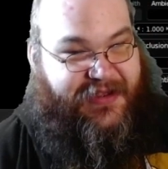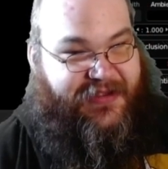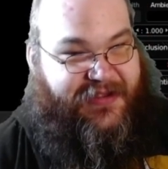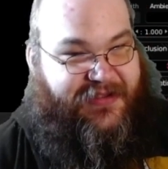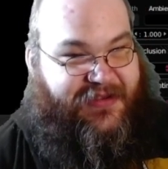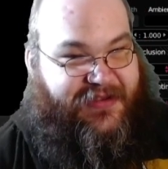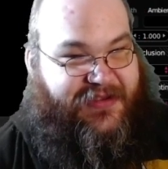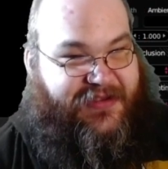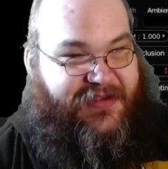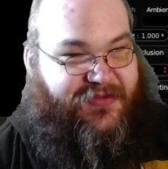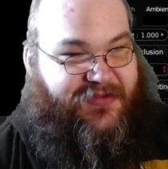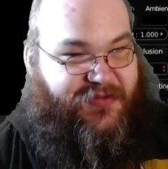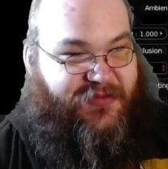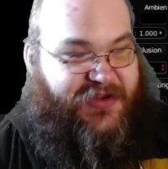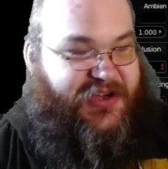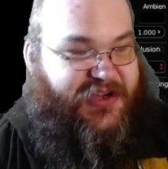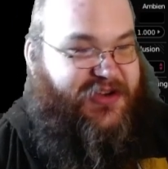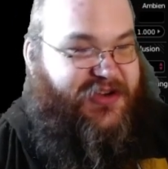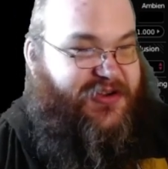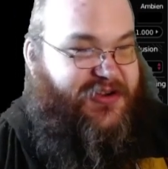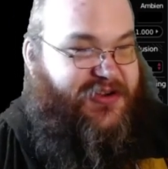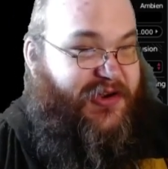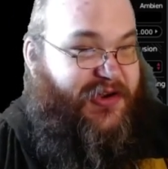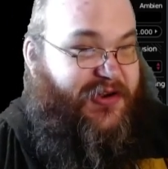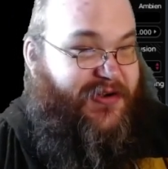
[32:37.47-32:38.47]
This is when you
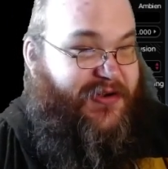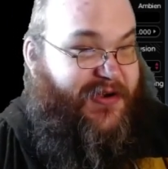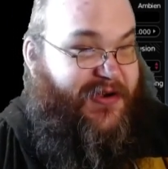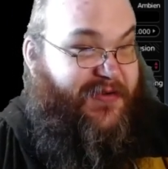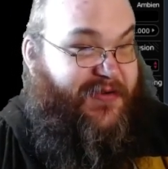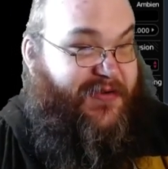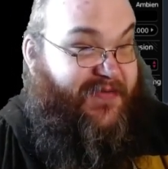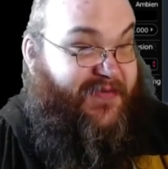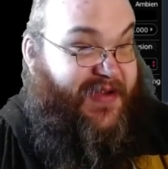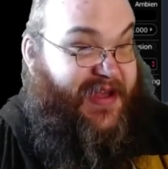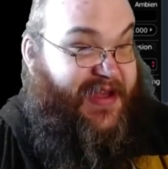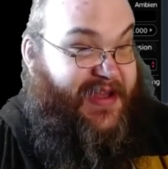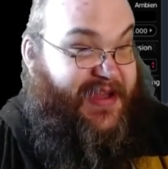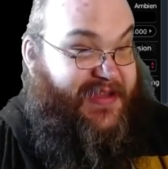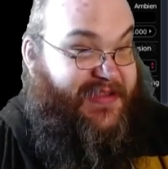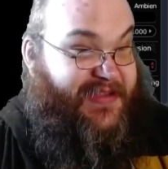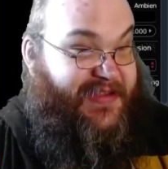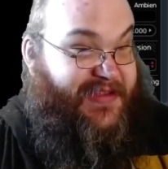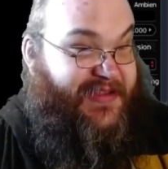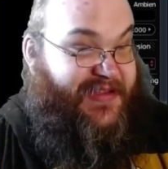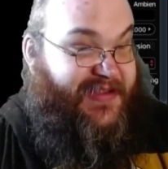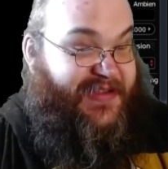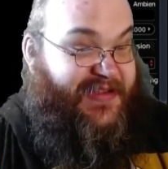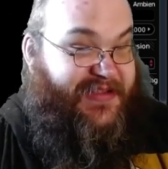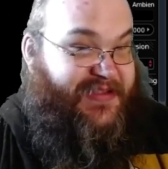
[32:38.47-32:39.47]
know you're going fast.
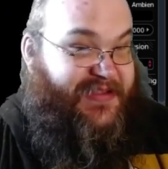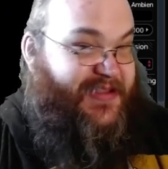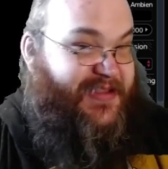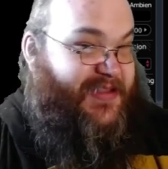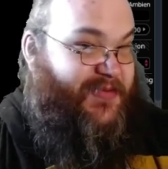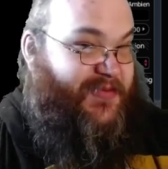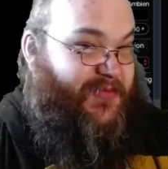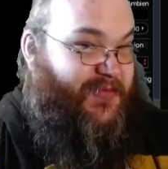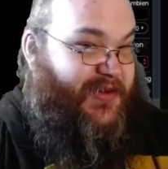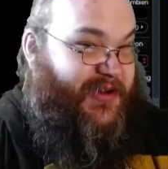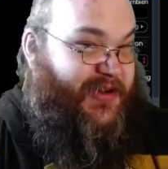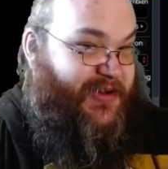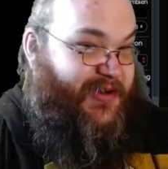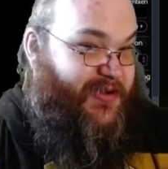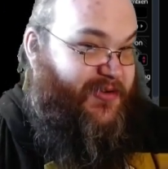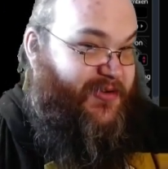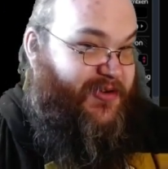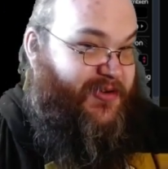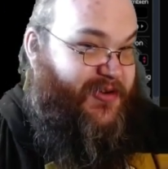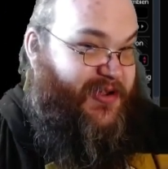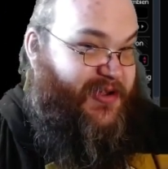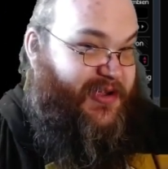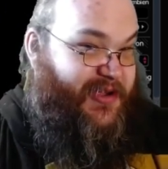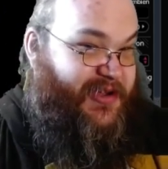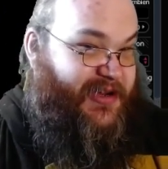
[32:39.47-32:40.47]
This is when you know you're
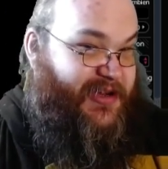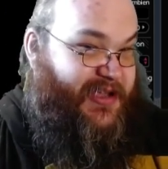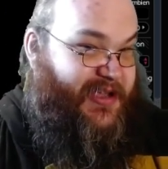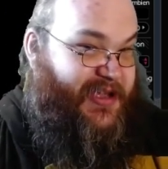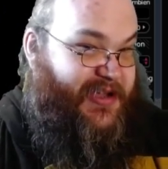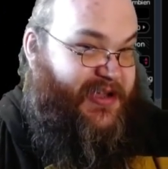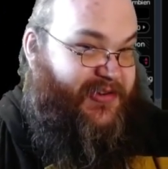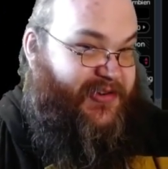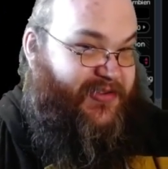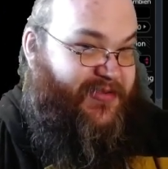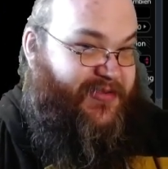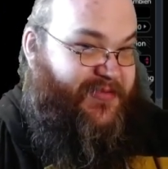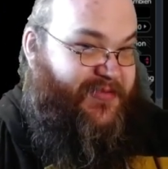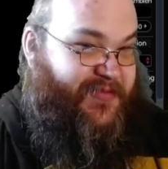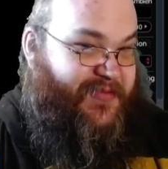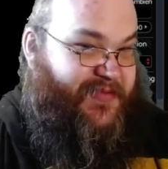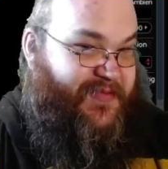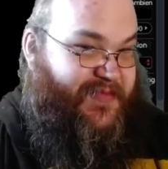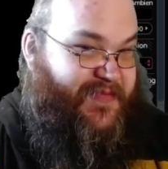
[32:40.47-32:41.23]
not going to catch them.